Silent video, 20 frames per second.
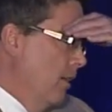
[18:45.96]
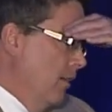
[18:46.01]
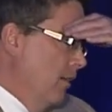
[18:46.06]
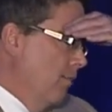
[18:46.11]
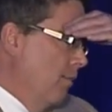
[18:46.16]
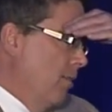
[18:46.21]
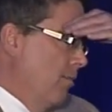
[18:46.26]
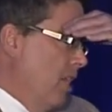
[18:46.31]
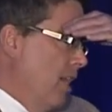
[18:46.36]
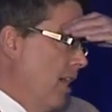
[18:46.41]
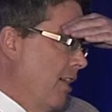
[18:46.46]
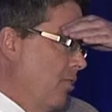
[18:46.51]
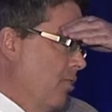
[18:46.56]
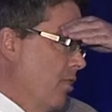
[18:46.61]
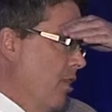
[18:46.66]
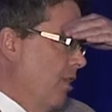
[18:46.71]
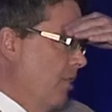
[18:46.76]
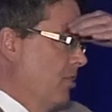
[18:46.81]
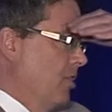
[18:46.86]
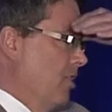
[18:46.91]
From a
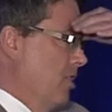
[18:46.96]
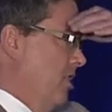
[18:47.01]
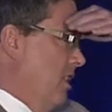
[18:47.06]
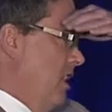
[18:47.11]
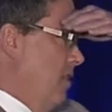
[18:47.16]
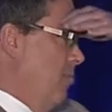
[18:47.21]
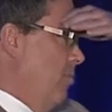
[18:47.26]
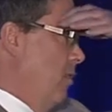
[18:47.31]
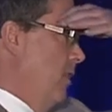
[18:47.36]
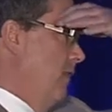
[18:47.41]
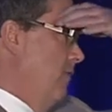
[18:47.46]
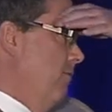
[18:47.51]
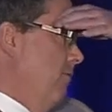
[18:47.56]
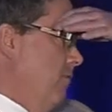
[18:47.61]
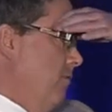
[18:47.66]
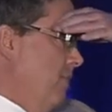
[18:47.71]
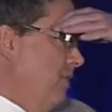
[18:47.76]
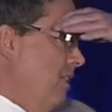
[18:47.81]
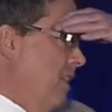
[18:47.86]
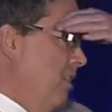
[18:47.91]
hydrology standpoint,
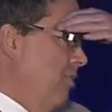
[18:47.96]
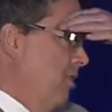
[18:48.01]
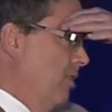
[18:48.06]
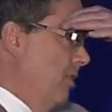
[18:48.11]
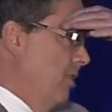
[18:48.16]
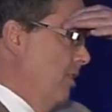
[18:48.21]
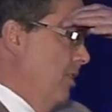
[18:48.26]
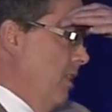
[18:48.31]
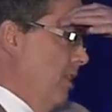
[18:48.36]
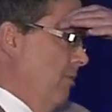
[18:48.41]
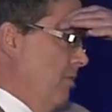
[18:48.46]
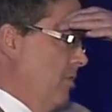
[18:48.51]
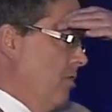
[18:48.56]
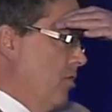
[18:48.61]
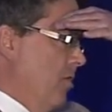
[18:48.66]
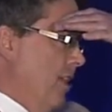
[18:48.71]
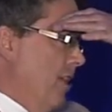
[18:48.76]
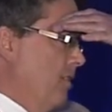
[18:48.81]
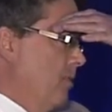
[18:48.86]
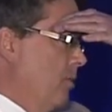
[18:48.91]
from a sediment contaminant
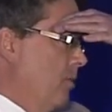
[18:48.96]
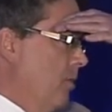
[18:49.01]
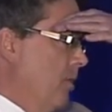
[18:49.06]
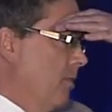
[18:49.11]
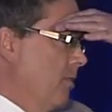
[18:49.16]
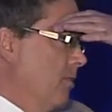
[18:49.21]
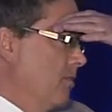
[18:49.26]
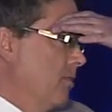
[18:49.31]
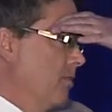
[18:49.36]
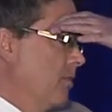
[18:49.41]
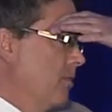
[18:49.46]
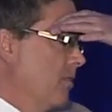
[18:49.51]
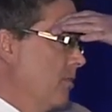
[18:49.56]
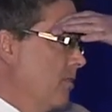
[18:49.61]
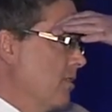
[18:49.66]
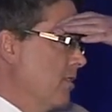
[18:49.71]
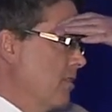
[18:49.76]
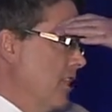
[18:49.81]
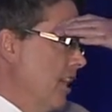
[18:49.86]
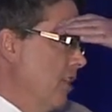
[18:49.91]
transport
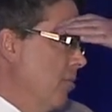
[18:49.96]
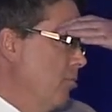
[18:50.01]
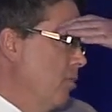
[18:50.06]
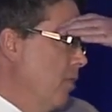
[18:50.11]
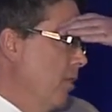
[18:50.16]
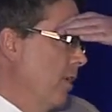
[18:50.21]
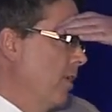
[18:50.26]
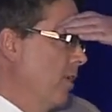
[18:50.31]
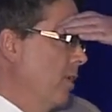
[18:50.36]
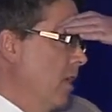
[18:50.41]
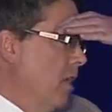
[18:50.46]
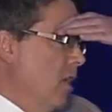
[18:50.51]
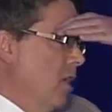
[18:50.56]
standpoint,